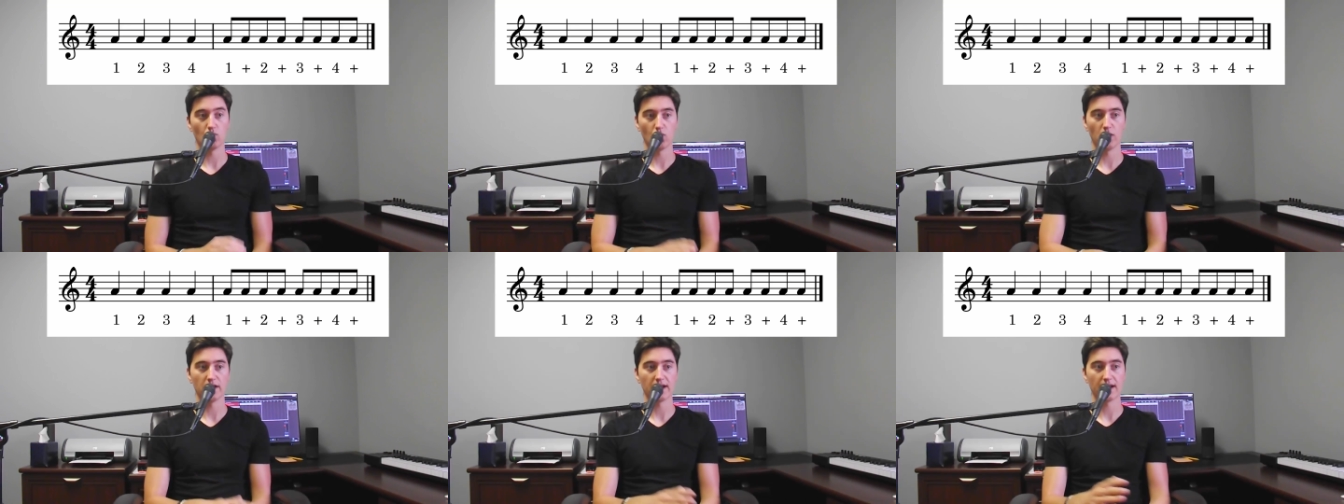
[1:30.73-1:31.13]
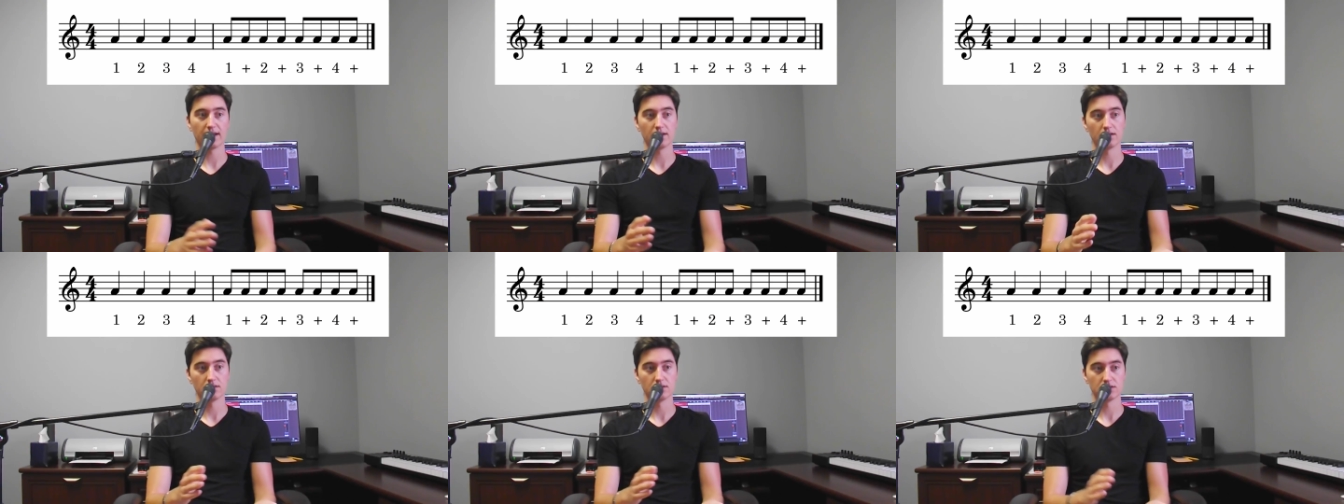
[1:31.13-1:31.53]
1,
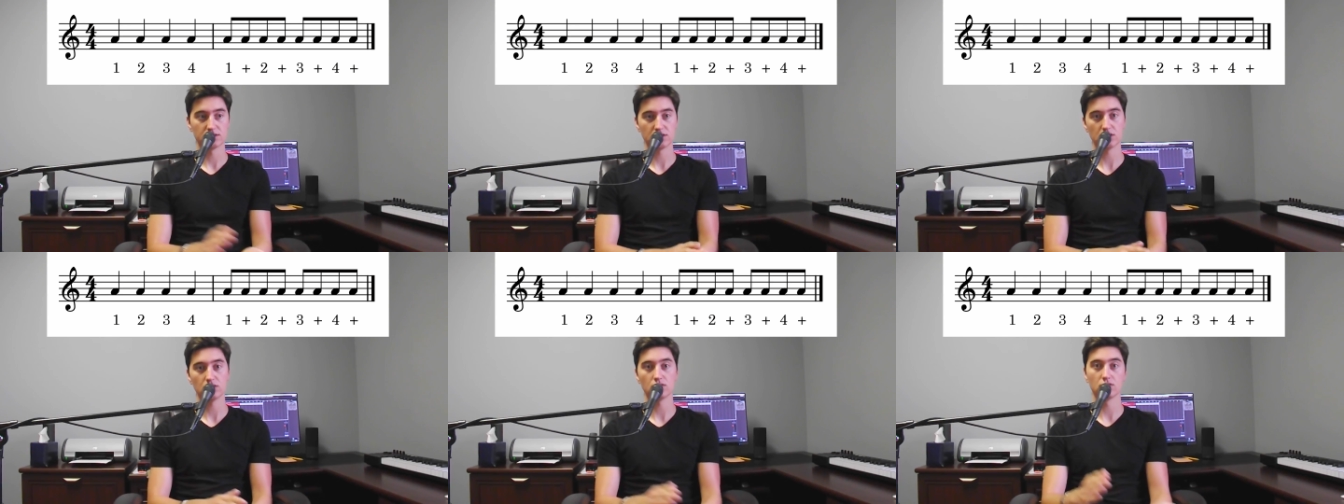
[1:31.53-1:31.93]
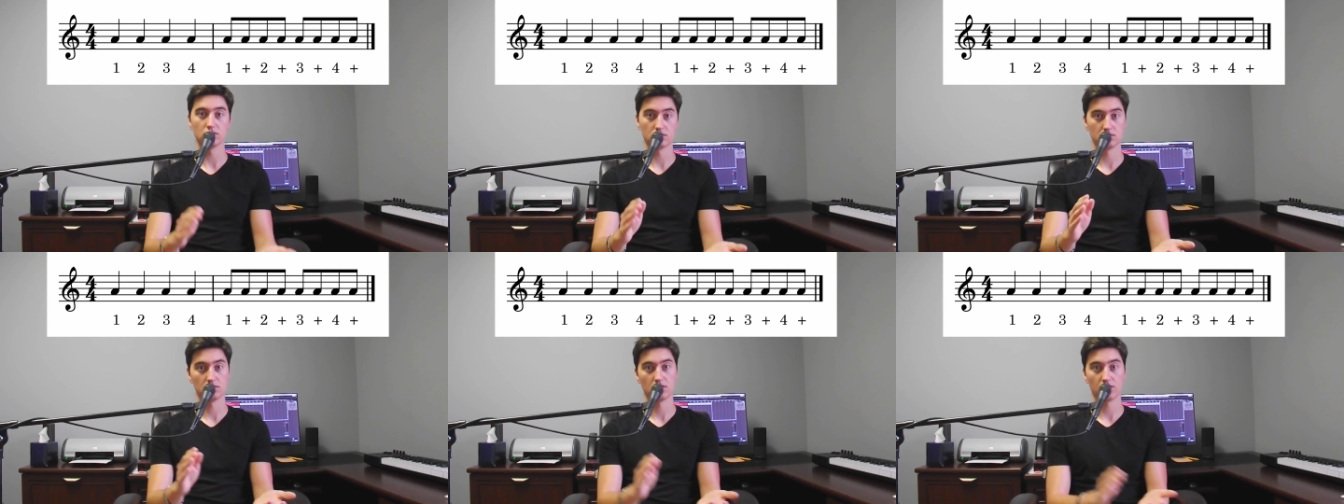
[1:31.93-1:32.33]
2,
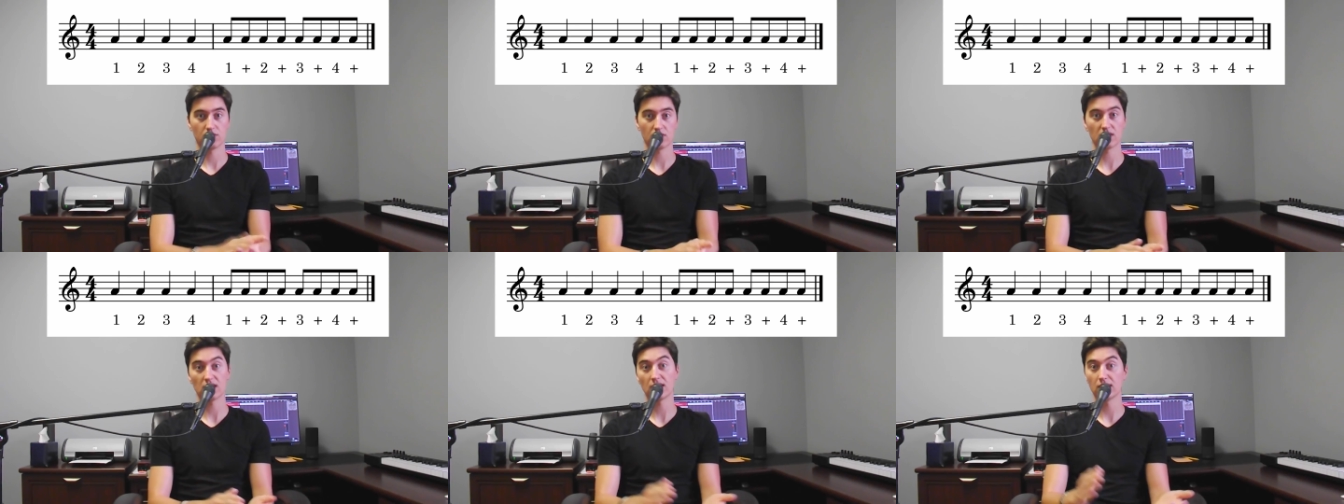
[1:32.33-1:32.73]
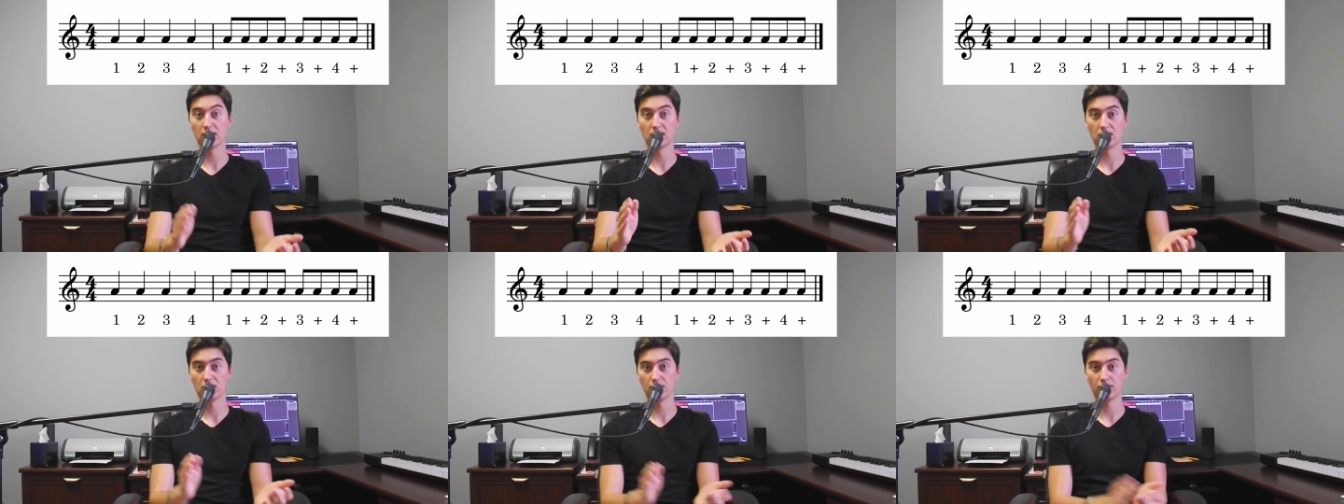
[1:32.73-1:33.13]
3,
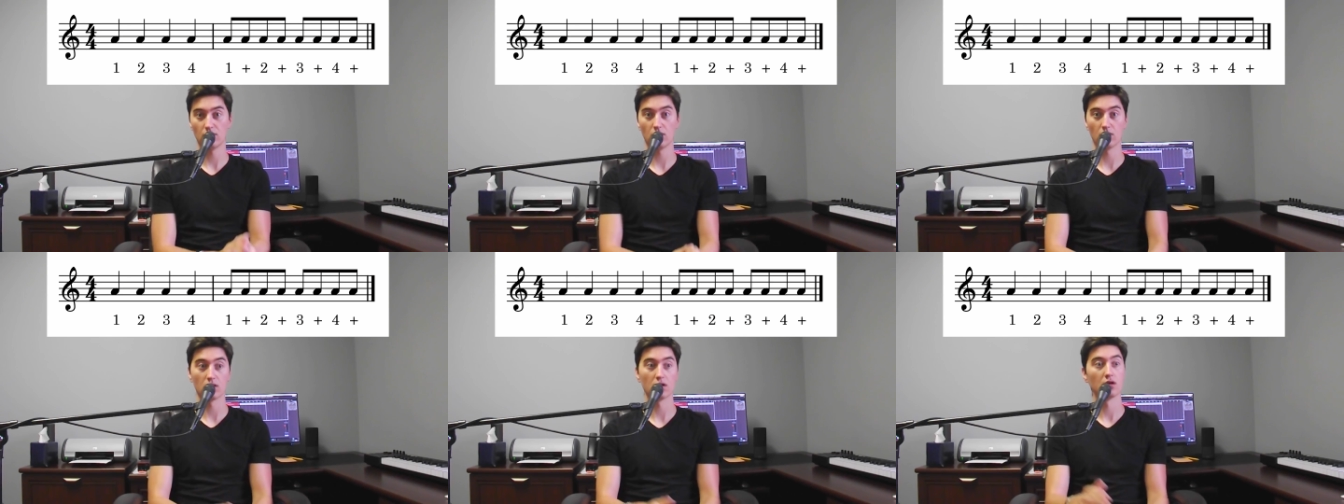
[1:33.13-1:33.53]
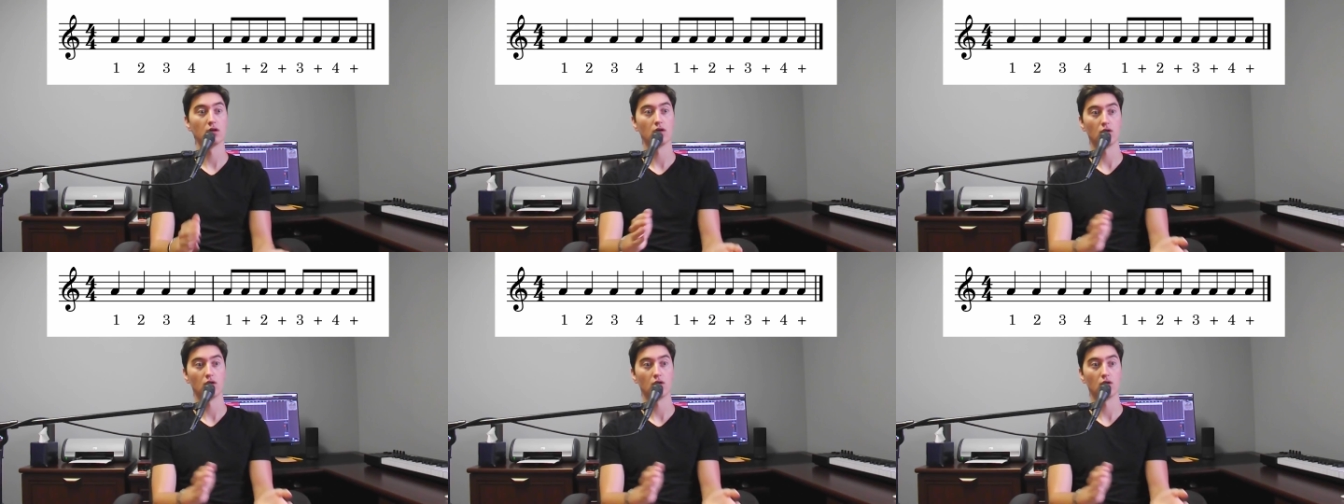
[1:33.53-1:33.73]
4,